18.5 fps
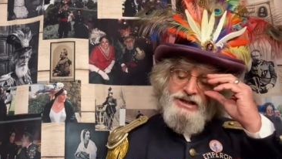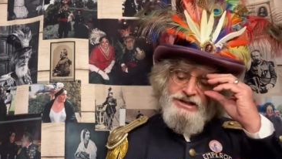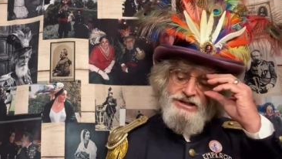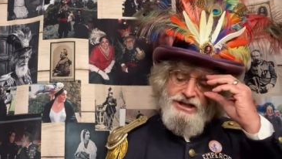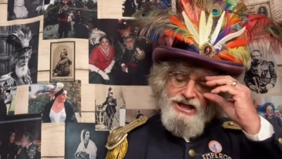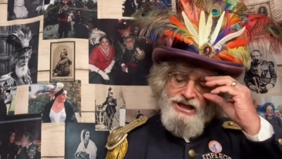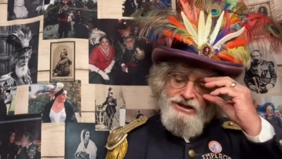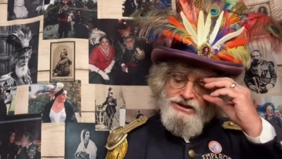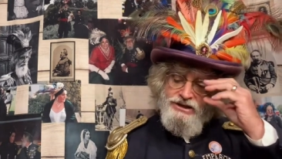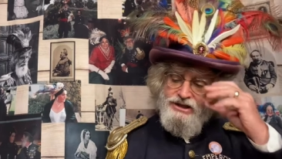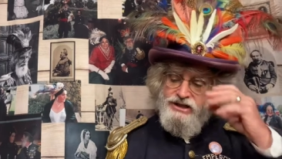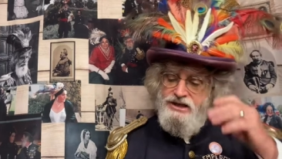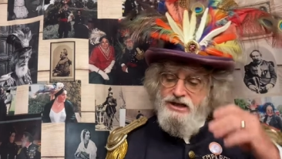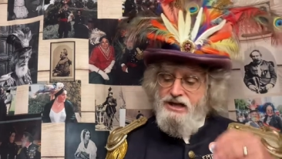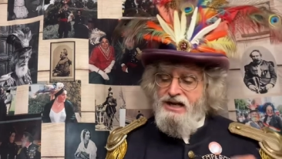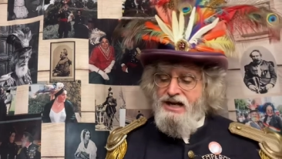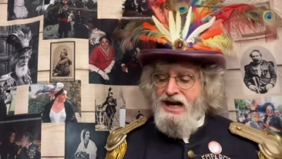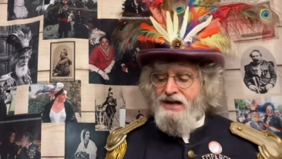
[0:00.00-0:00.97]
station
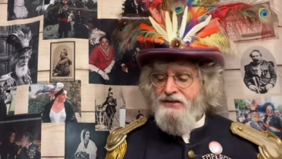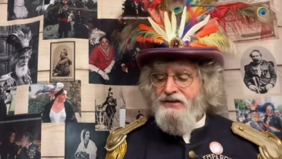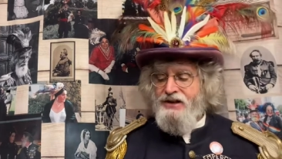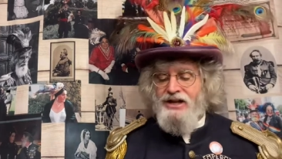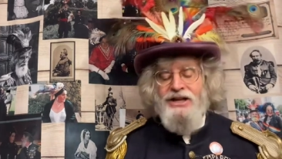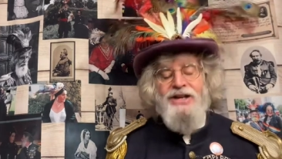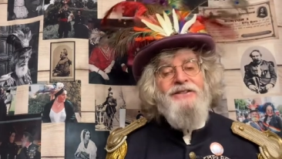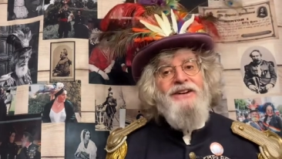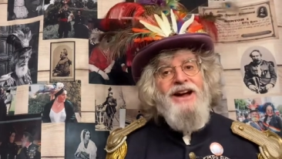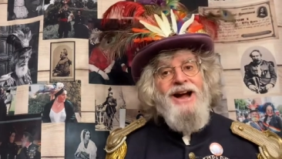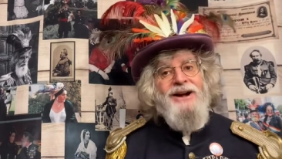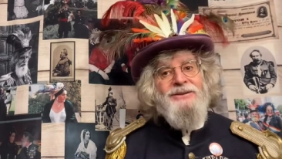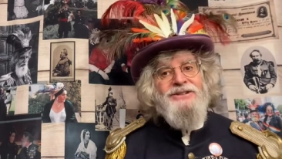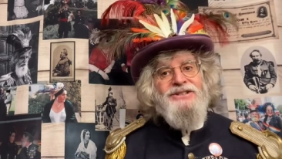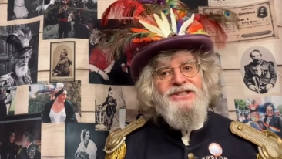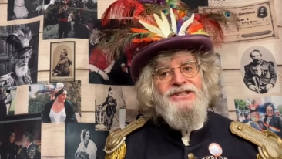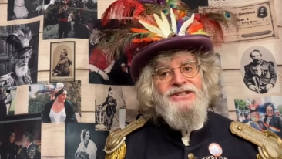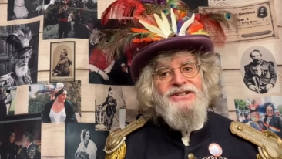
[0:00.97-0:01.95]
at the Cliff
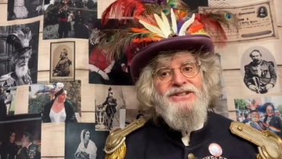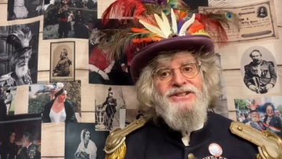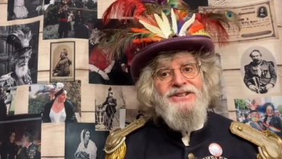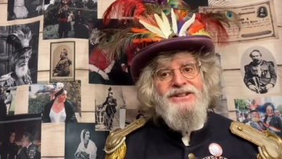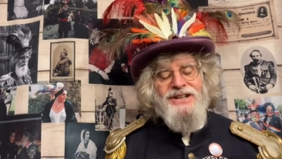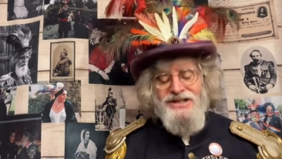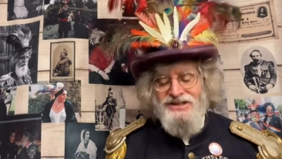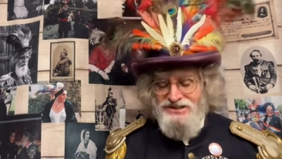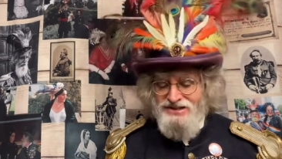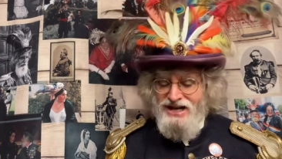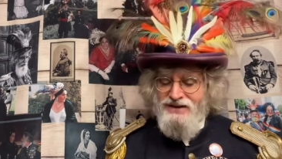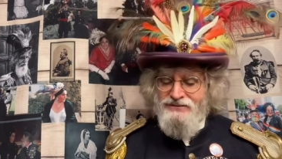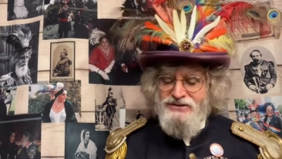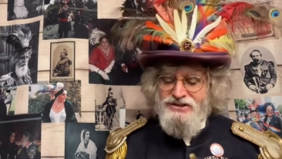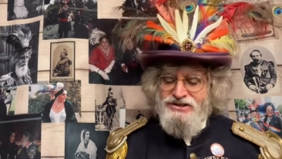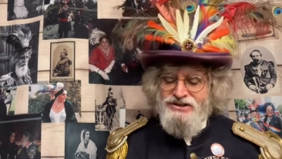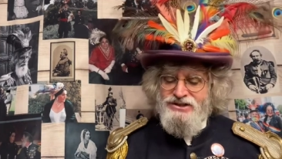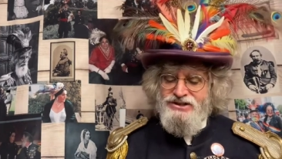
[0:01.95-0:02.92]
House in San
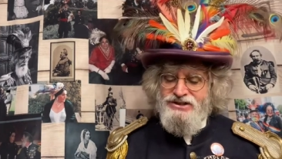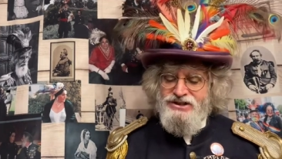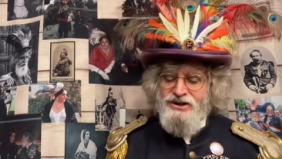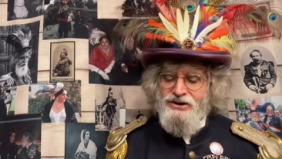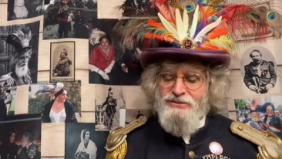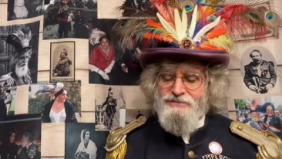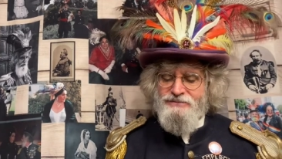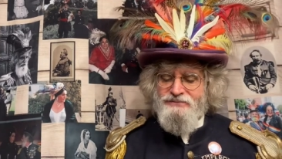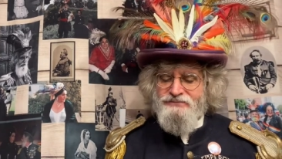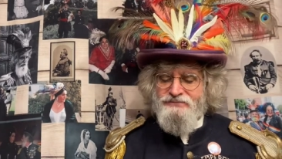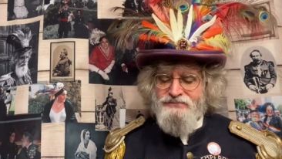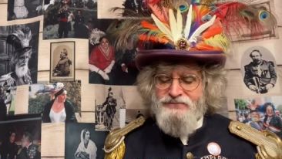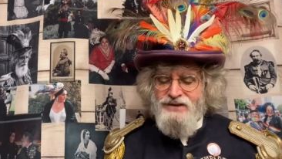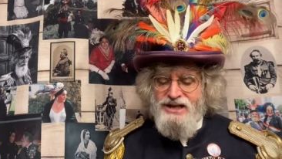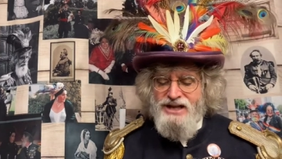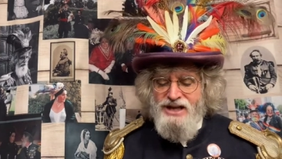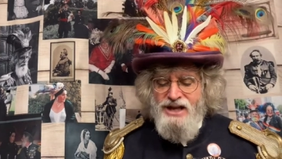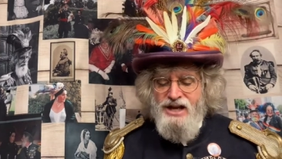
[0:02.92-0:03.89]
Francisco.
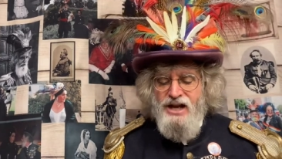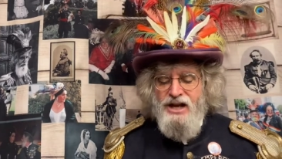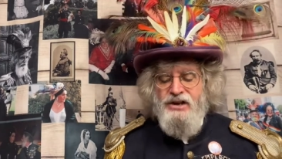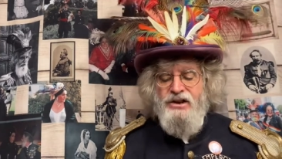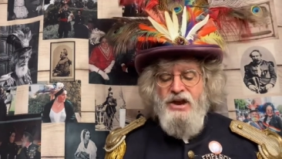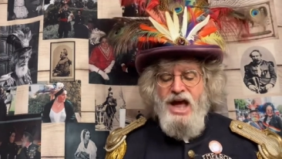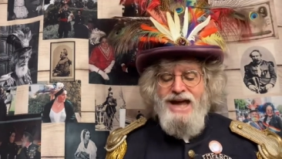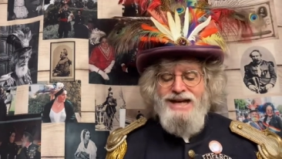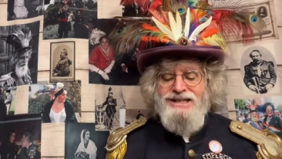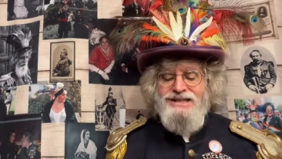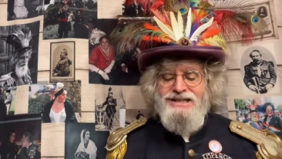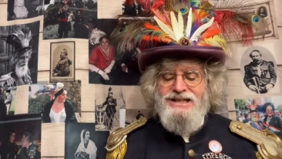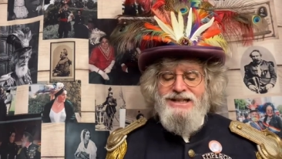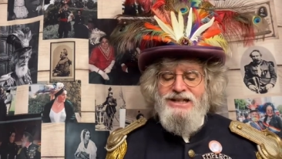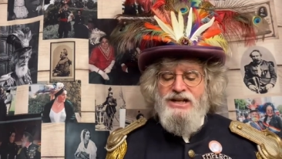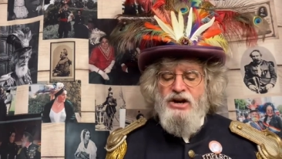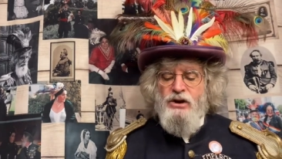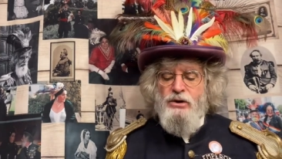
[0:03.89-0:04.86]

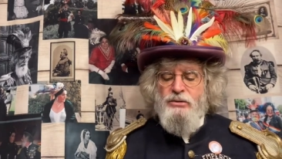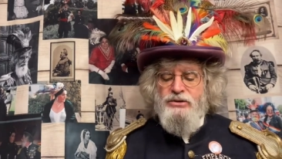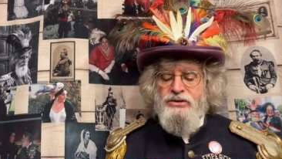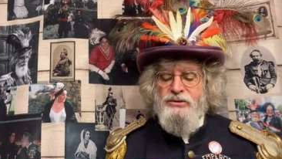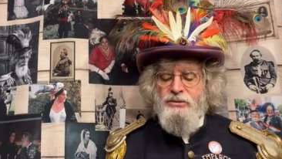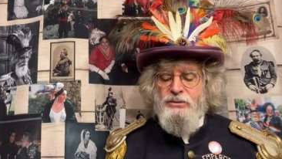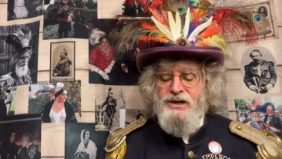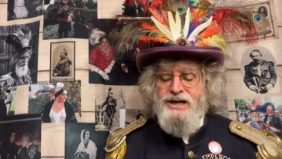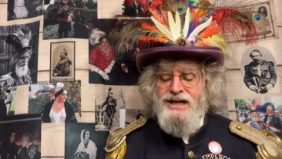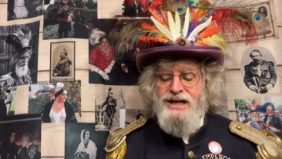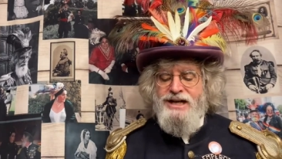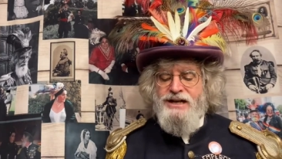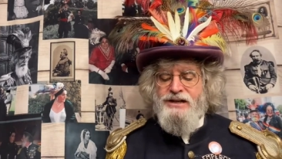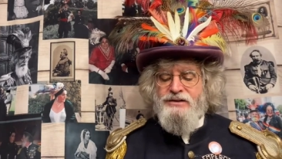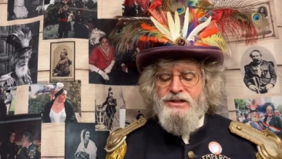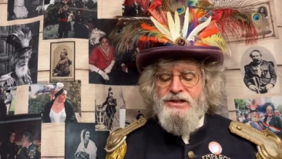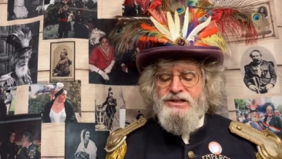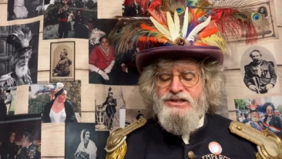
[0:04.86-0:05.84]
1903,
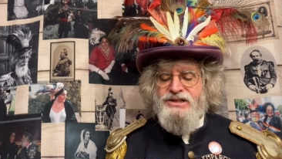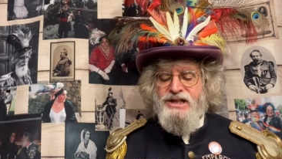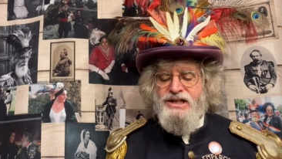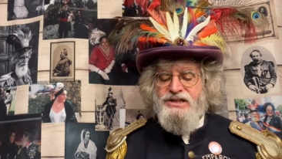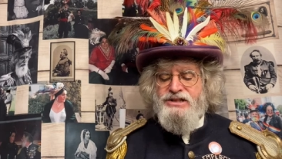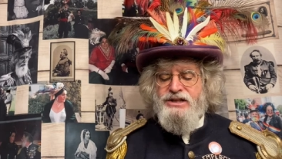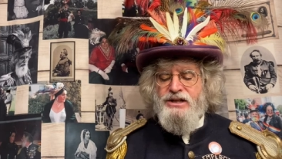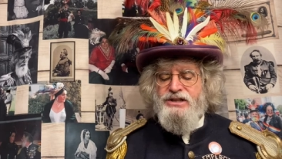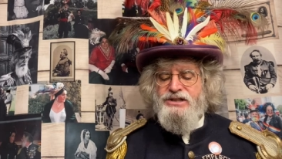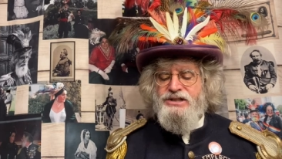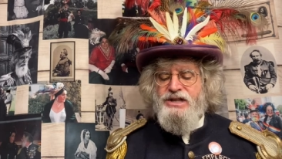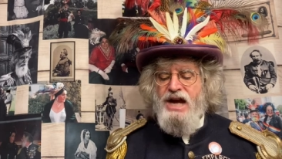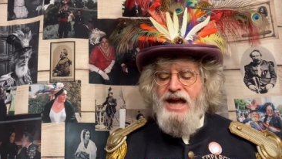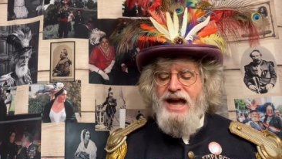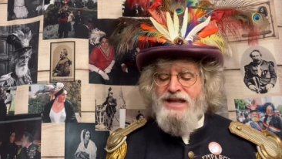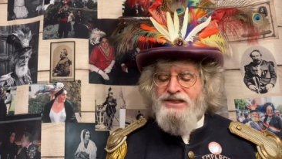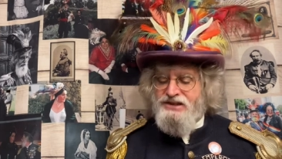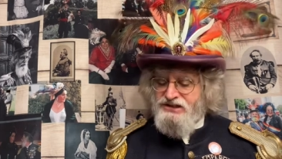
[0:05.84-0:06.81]
the sixth,
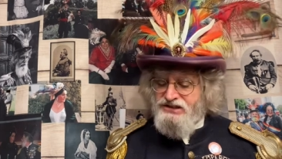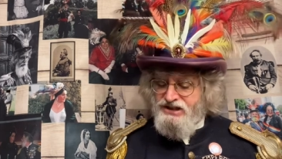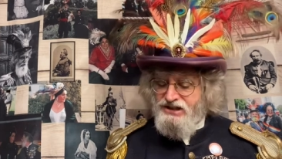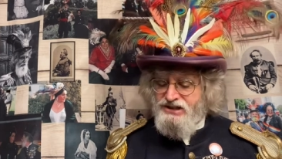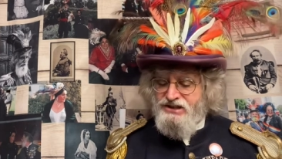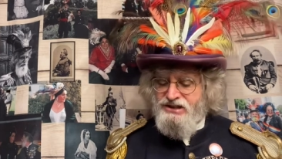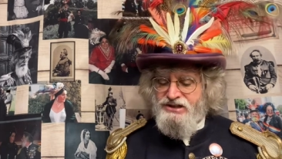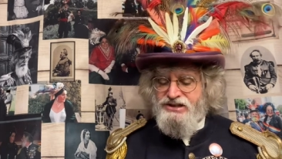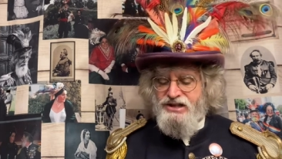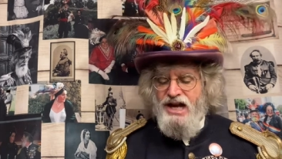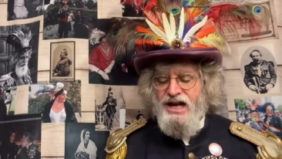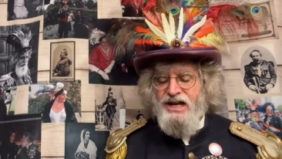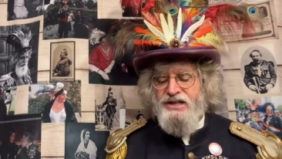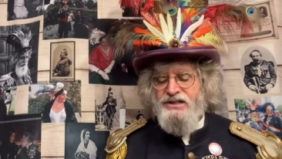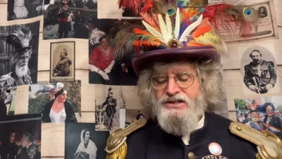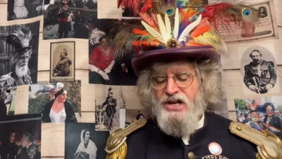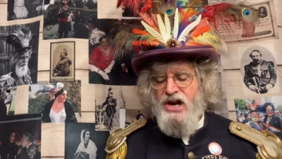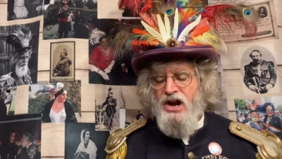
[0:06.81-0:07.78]
at the Sixth
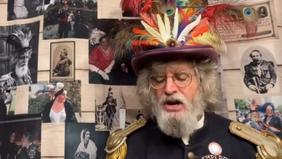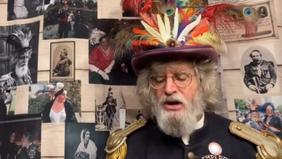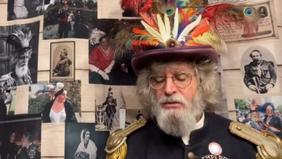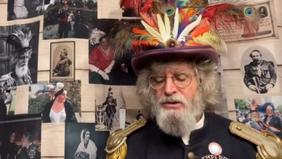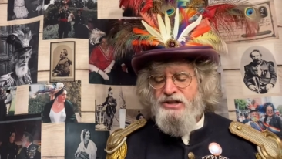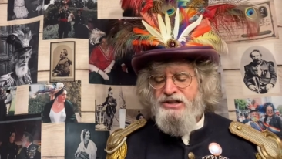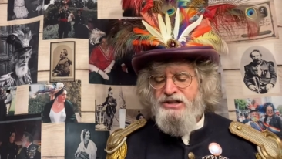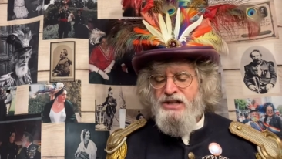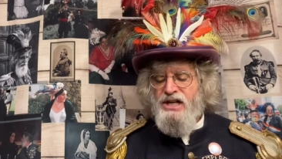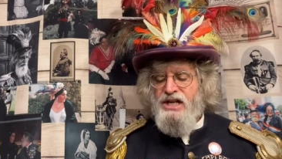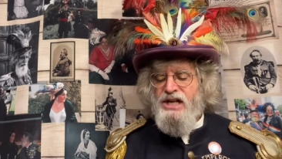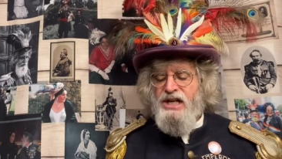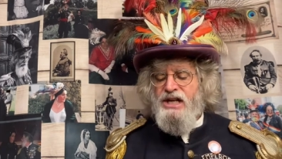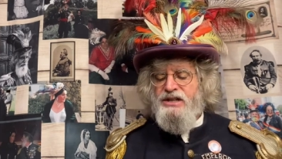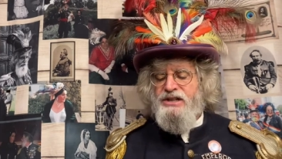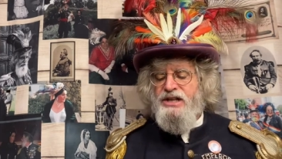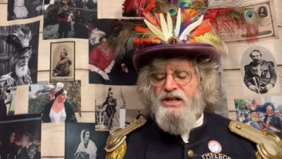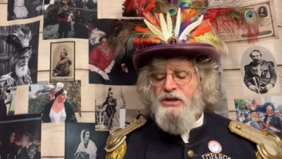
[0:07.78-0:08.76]
Zionist Congress,
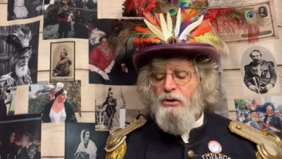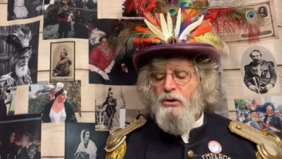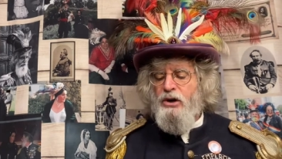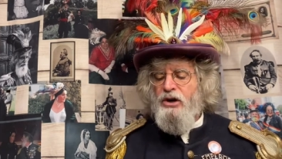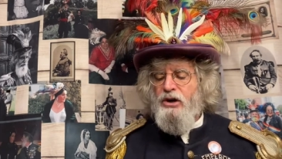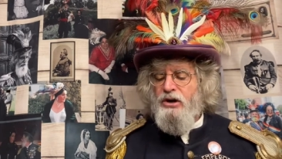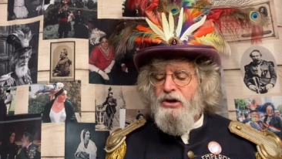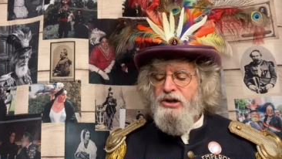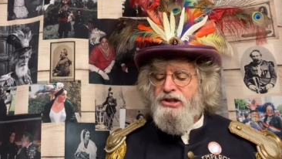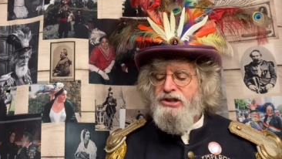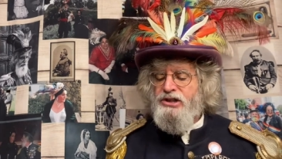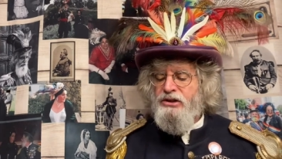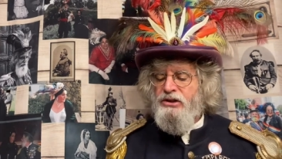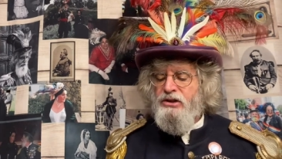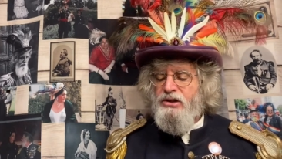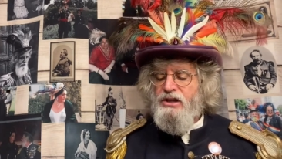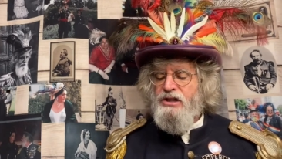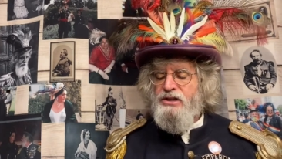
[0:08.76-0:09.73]
Theodore
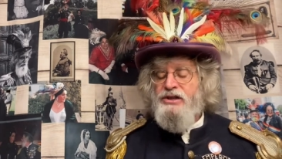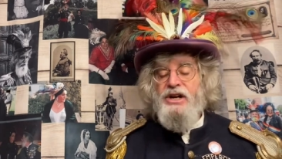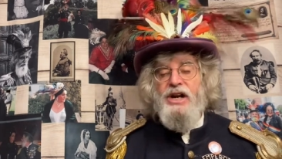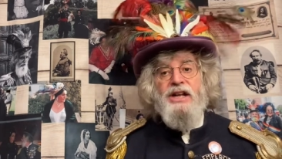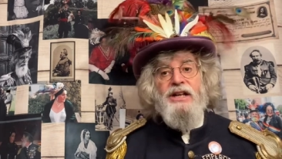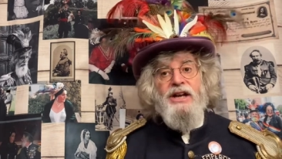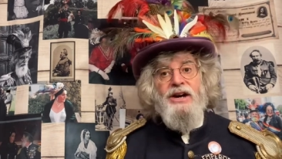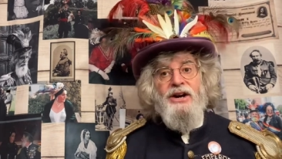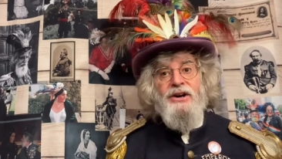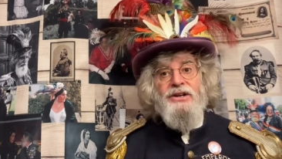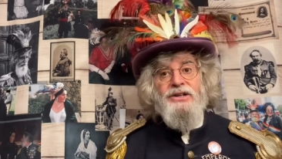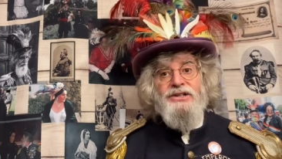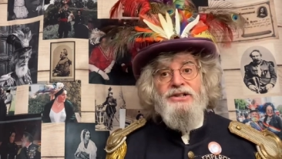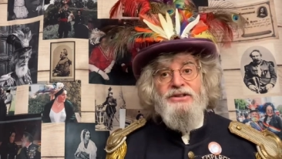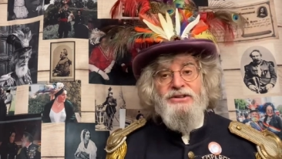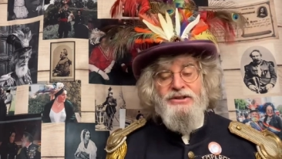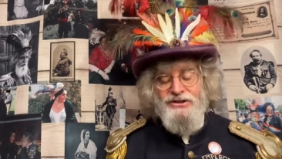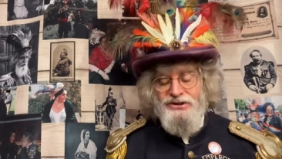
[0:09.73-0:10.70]
Herschel
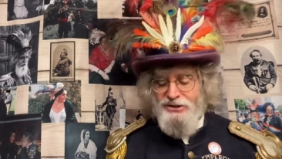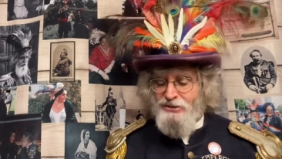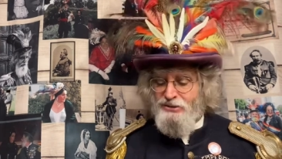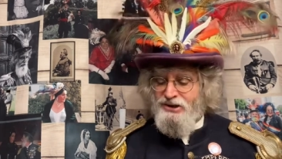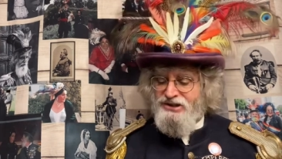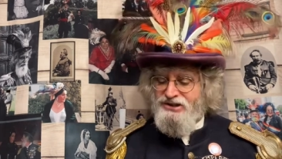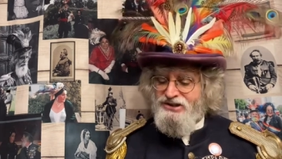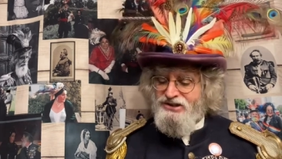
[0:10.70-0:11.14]
declares the Jewish